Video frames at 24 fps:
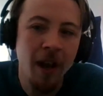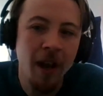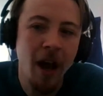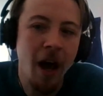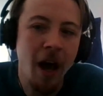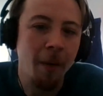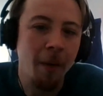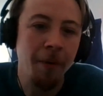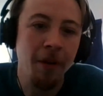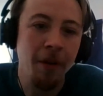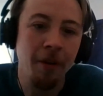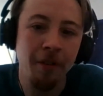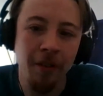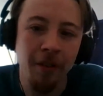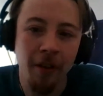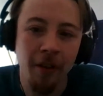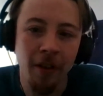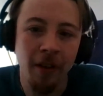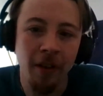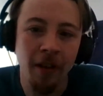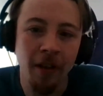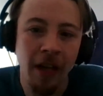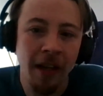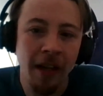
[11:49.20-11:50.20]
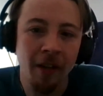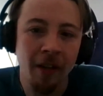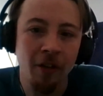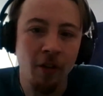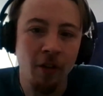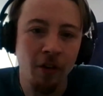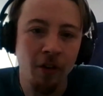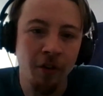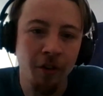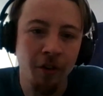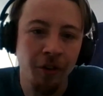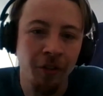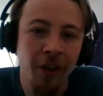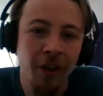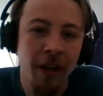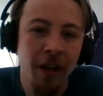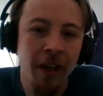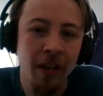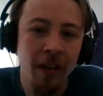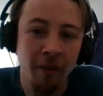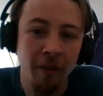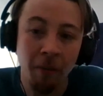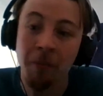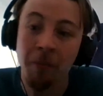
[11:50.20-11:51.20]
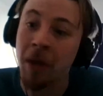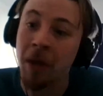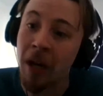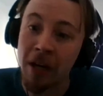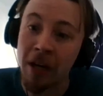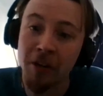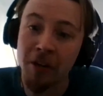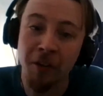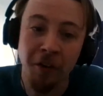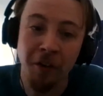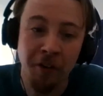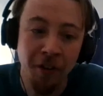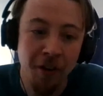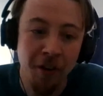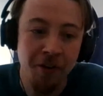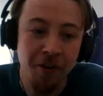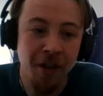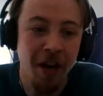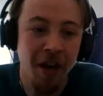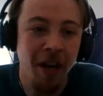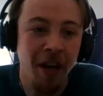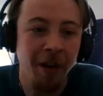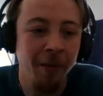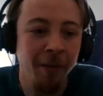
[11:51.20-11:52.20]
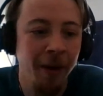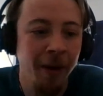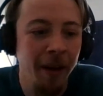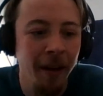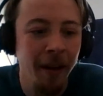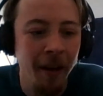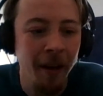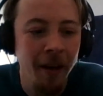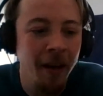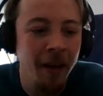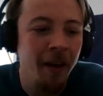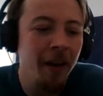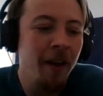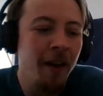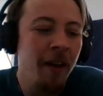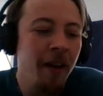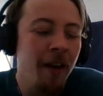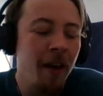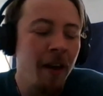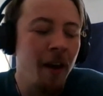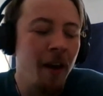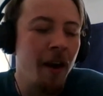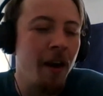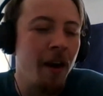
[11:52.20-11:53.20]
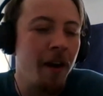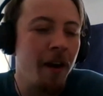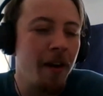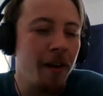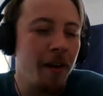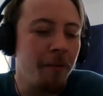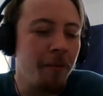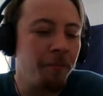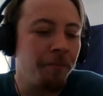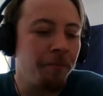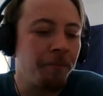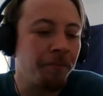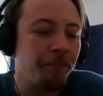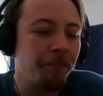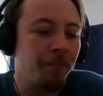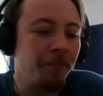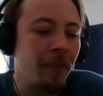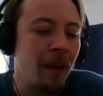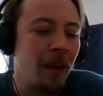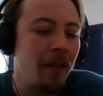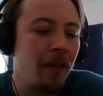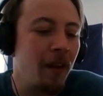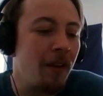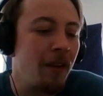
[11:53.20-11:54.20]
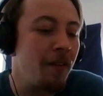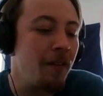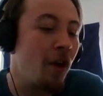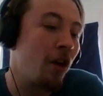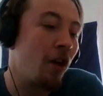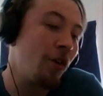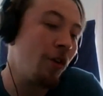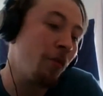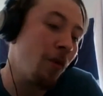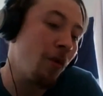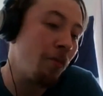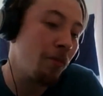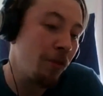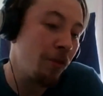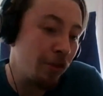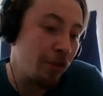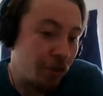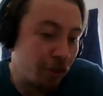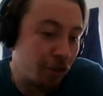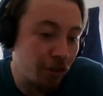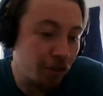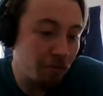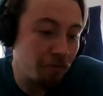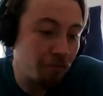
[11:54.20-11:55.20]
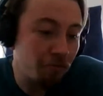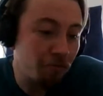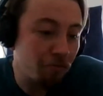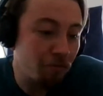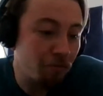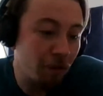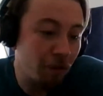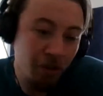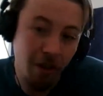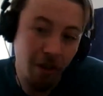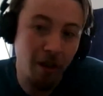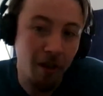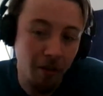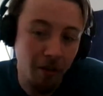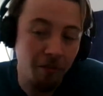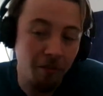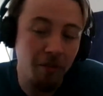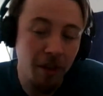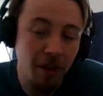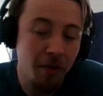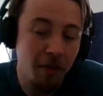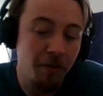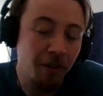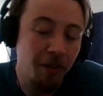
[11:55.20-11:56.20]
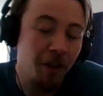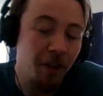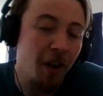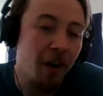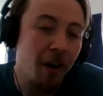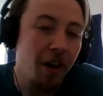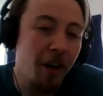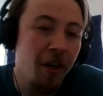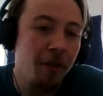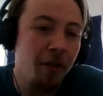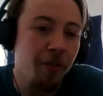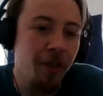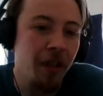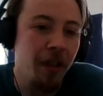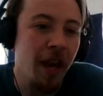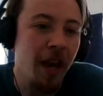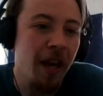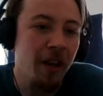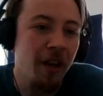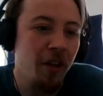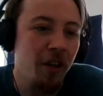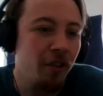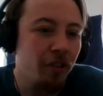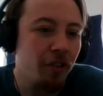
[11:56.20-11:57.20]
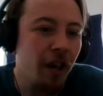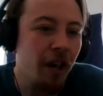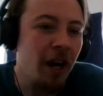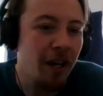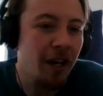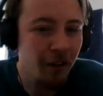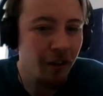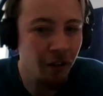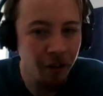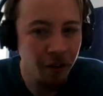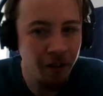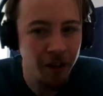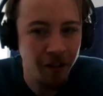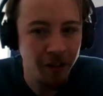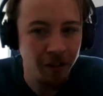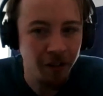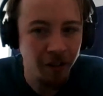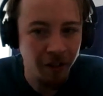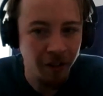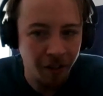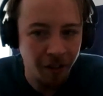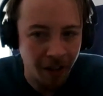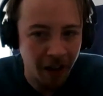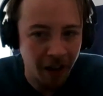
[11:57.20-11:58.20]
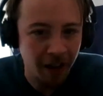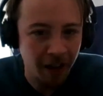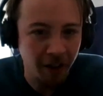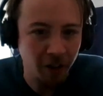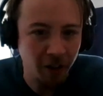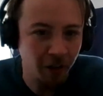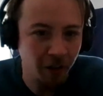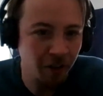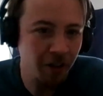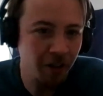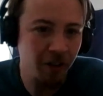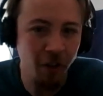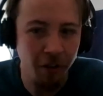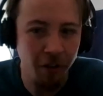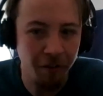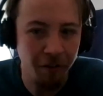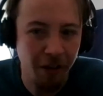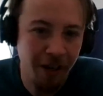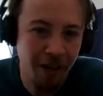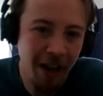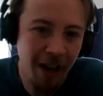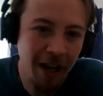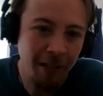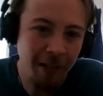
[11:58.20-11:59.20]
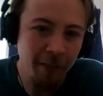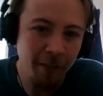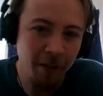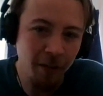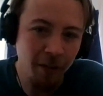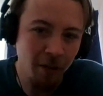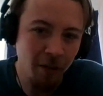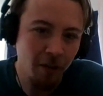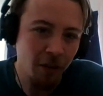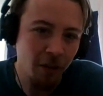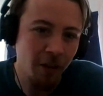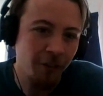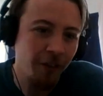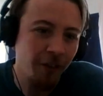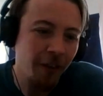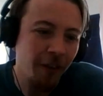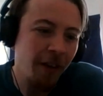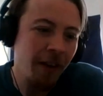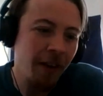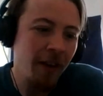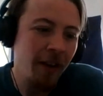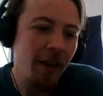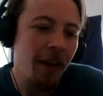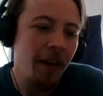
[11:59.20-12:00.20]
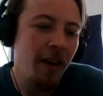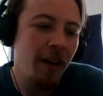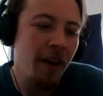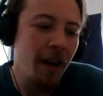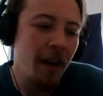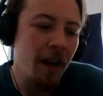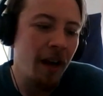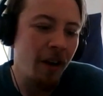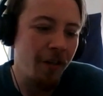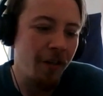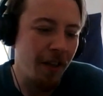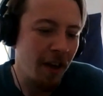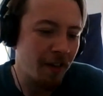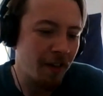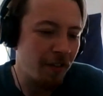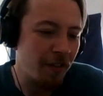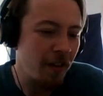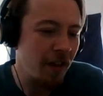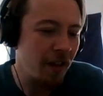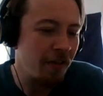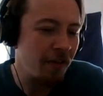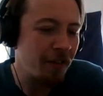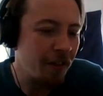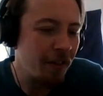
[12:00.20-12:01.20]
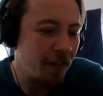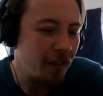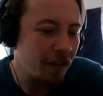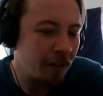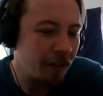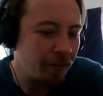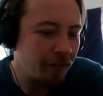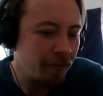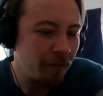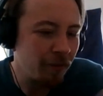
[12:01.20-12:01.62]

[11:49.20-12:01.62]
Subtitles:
happy enough to lend it to us for free. And I'm glad he trusted us anyway. And then the other one was same scenario. It was a guy who just had all these things because he's done reenactments and stuff. And I think the